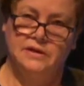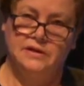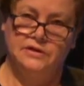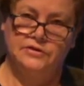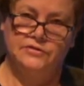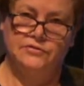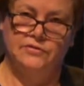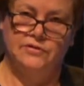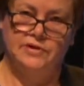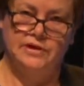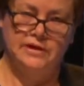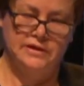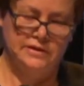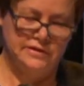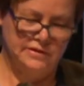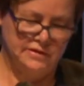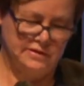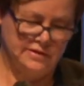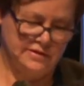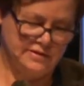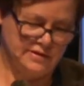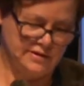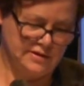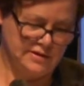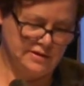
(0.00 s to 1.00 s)
trying
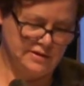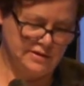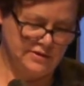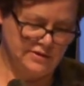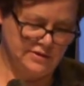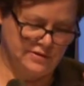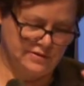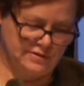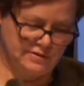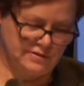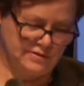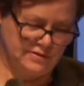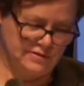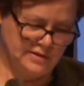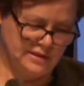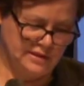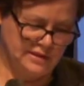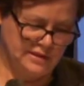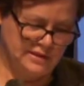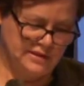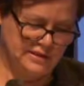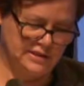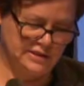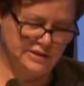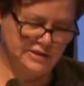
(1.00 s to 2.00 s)
the the
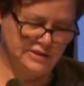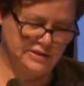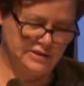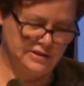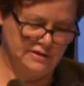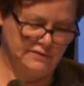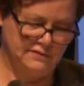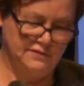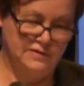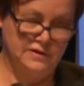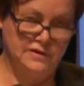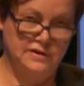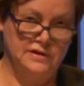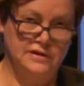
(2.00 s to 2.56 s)
condition of the